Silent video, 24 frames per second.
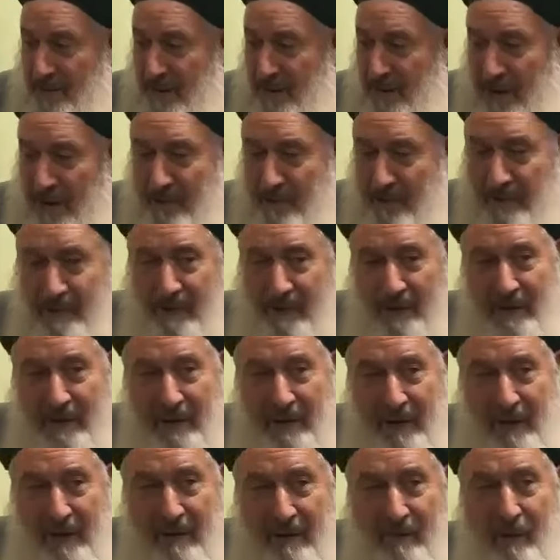heavenly
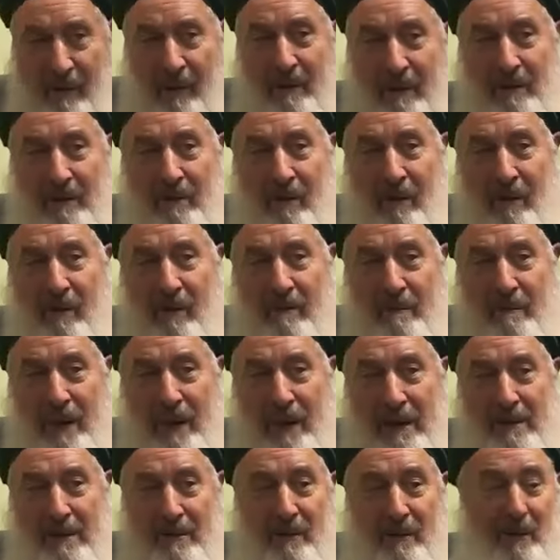voice, "O
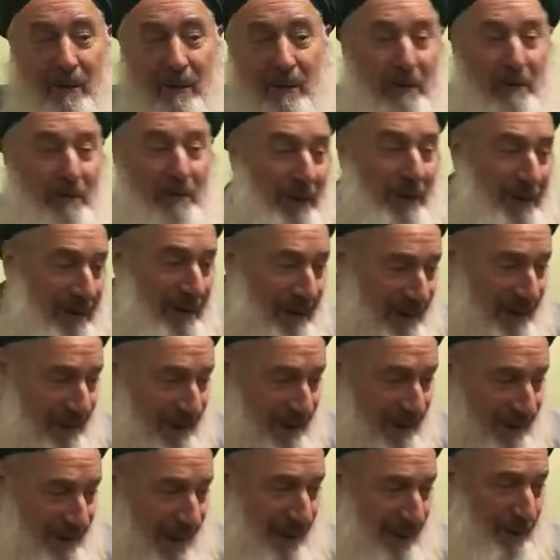my servant,
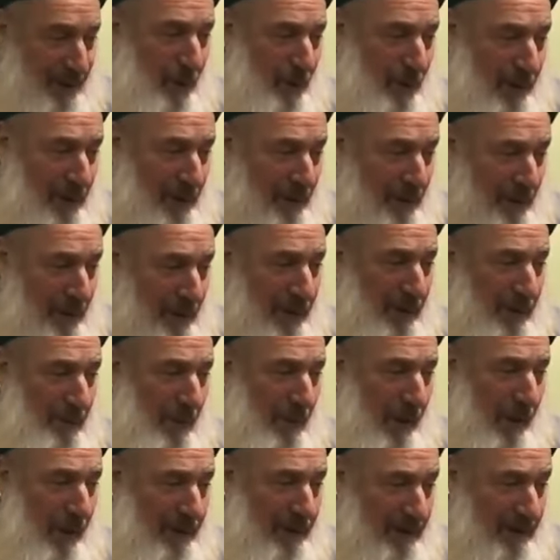fadkuli fi
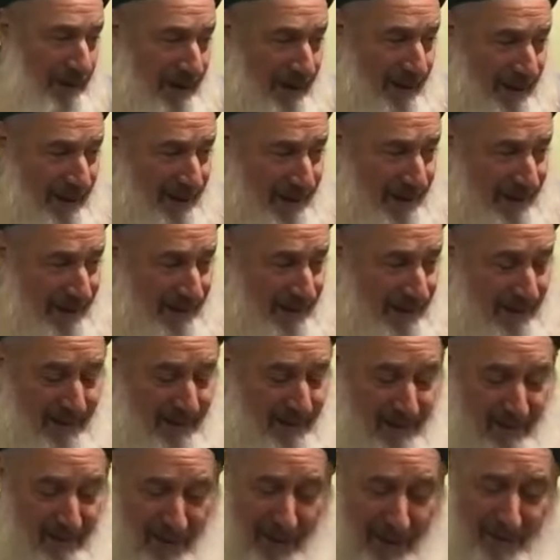ibadi,
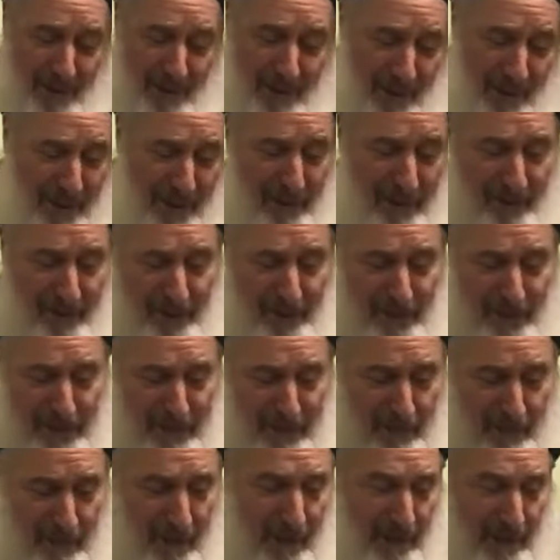fadkuli fi
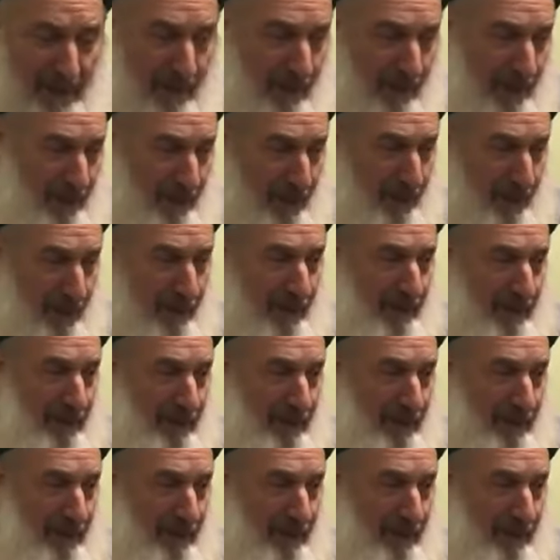ibadi, wadkuli